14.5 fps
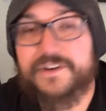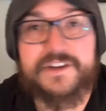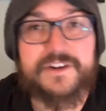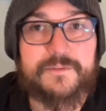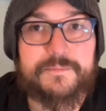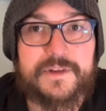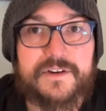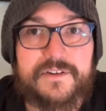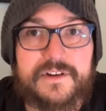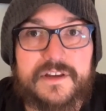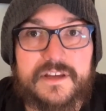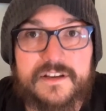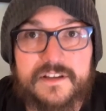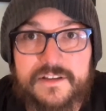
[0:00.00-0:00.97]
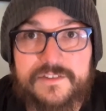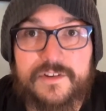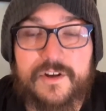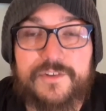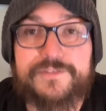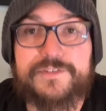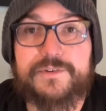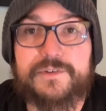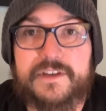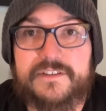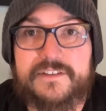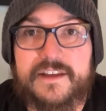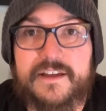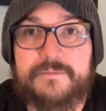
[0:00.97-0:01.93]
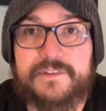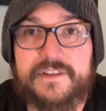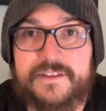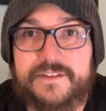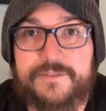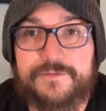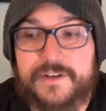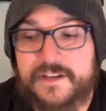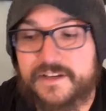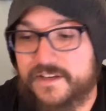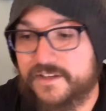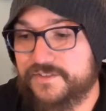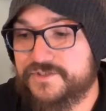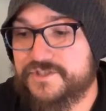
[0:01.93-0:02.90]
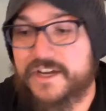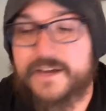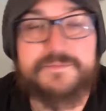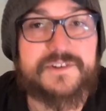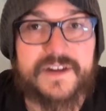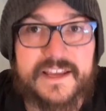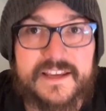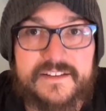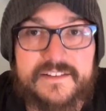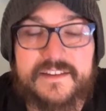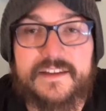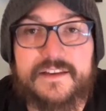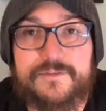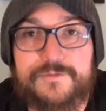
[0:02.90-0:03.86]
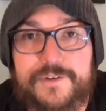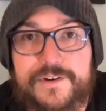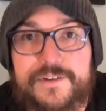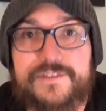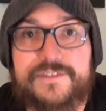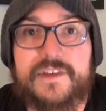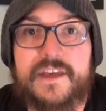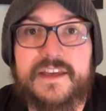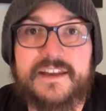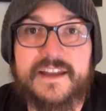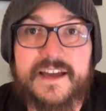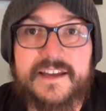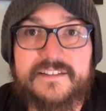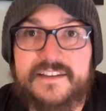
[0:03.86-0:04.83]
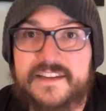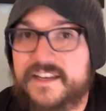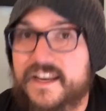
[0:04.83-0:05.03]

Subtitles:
her period is also condemned in Leviticus chapter 18, verse 19,